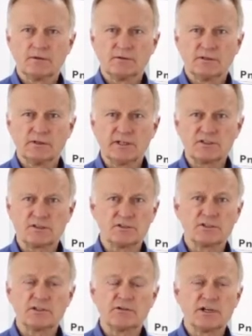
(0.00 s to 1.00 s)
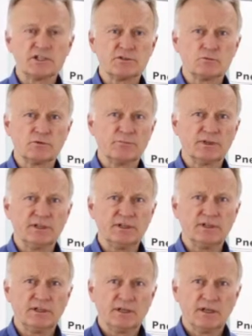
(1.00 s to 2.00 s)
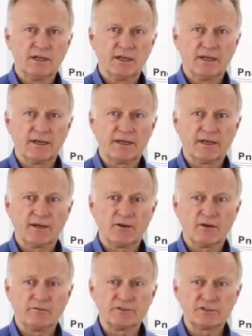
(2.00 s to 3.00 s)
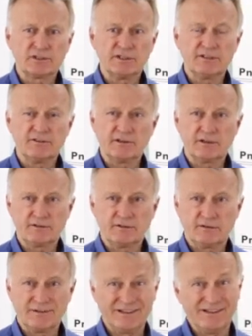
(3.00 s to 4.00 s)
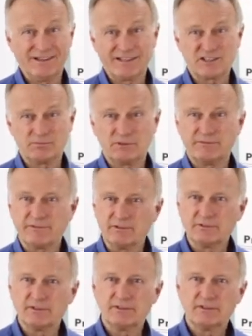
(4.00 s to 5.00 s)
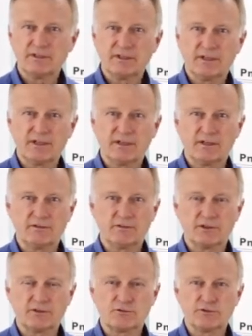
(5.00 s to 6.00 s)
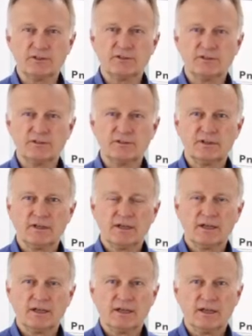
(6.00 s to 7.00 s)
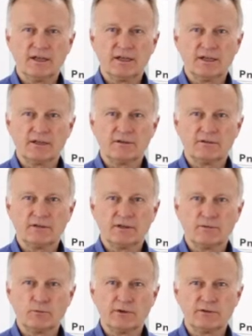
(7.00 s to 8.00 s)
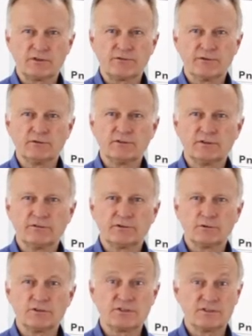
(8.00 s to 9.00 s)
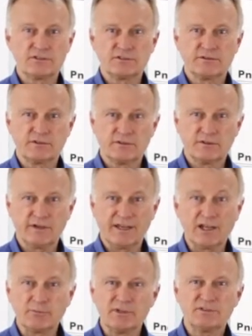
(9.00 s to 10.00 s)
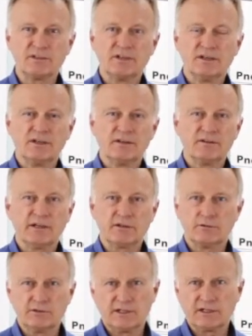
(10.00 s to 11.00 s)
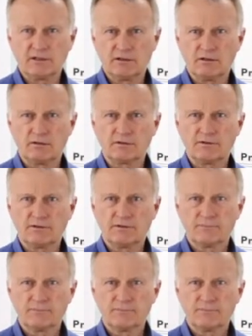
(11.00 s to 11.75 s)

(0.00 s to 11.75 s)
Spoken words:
The next consideration would be obviously that the air has to be filtered and treated, and where it's filtered, of course, there's an element that could get clogged.